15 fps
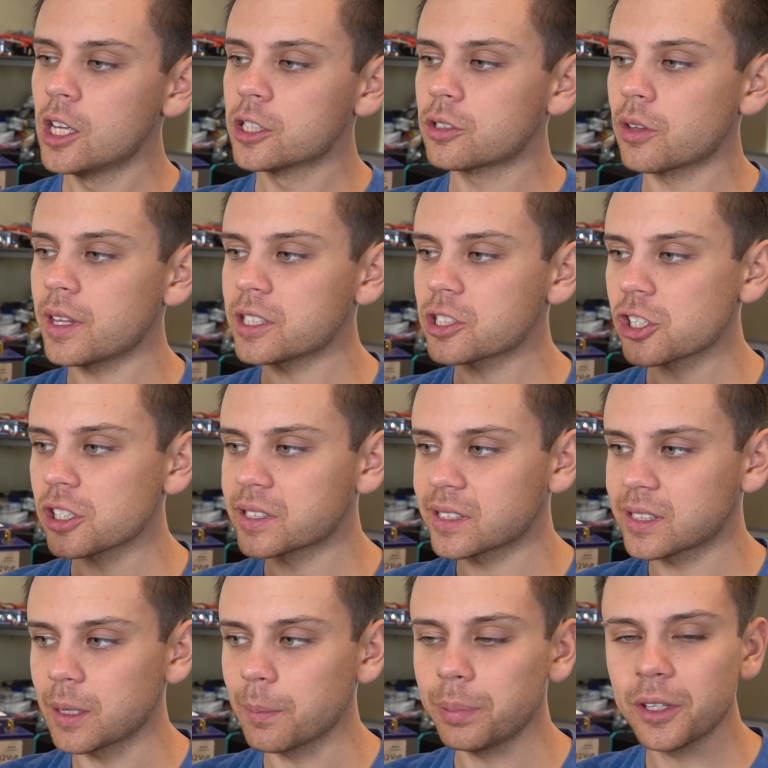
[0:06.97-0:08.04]
So this
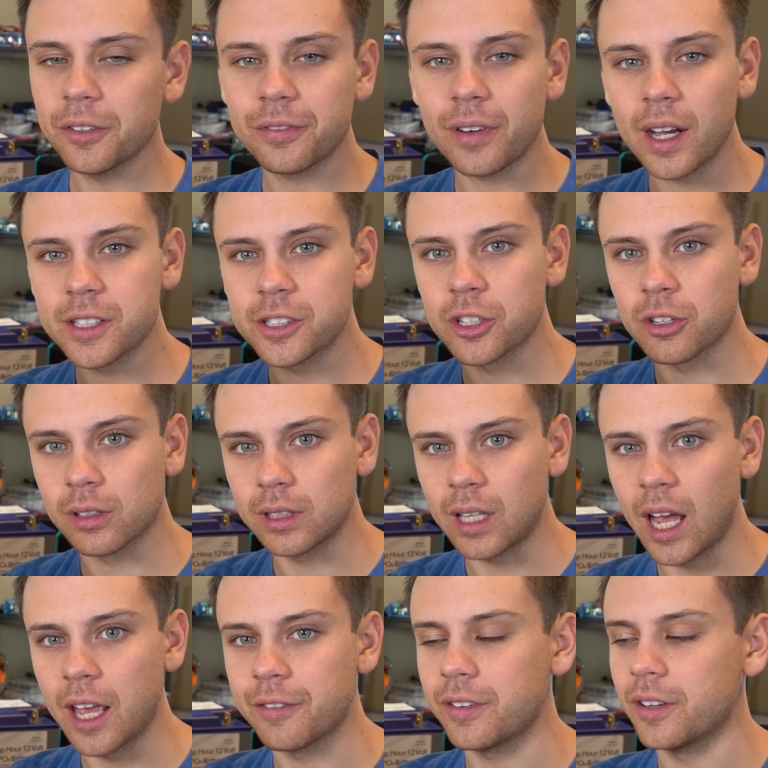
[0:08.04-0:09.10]
just simplifies your
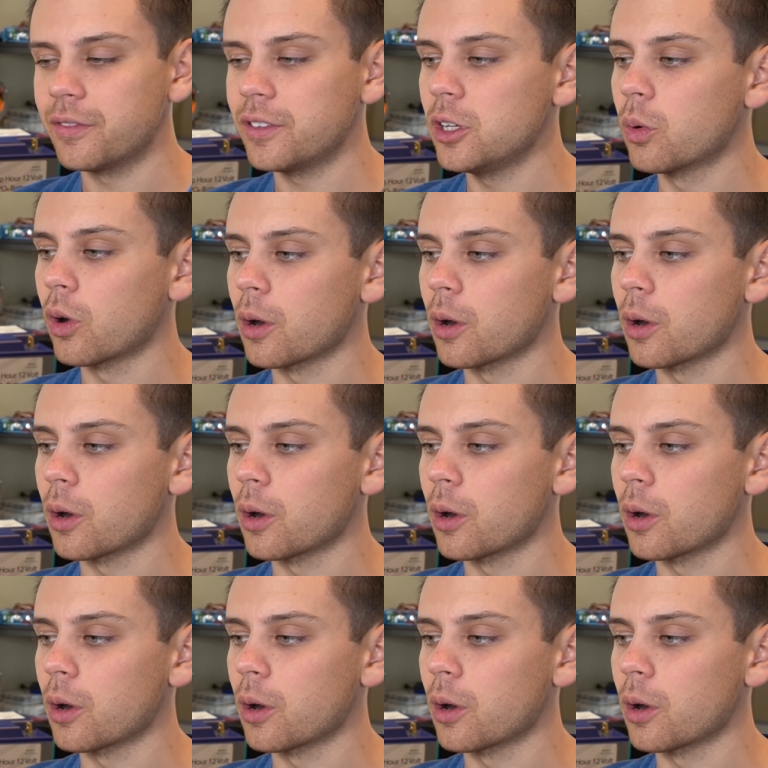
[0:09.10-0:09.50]
life if you